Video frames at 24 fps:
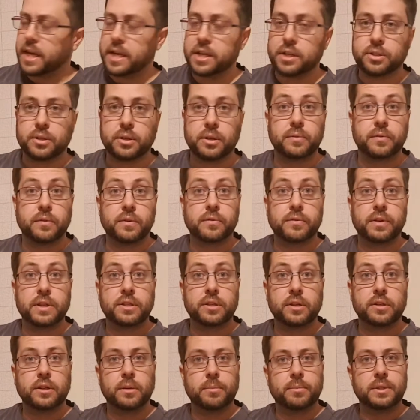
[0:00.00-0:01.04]
Danish oil from the
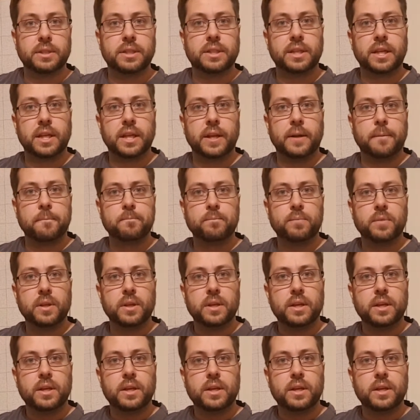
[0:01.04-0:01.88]
research I've been seeing,